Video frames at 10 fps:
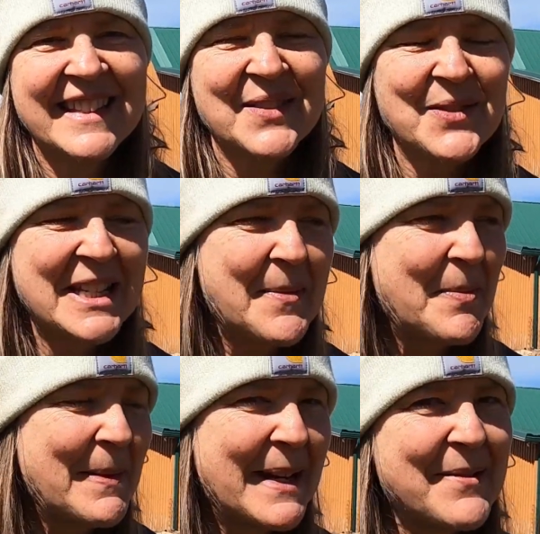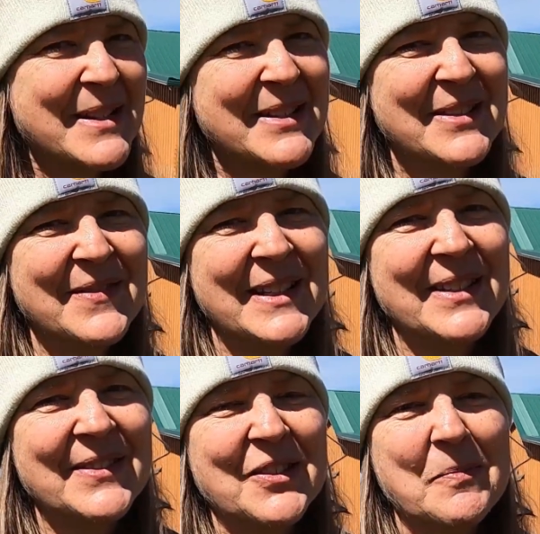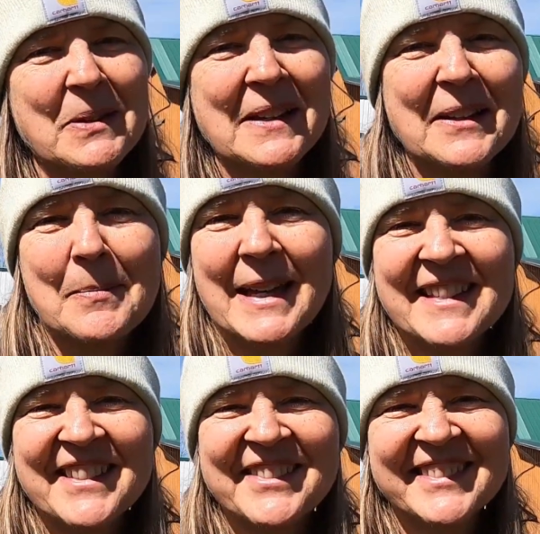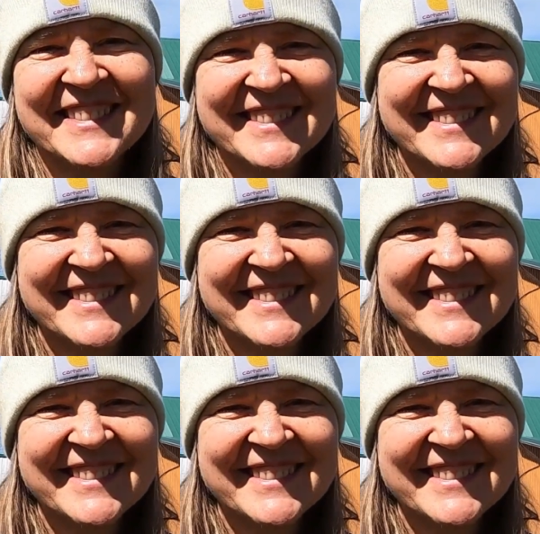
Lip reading: Thanks for stopping by and watching the video, and I hope you can come back soon.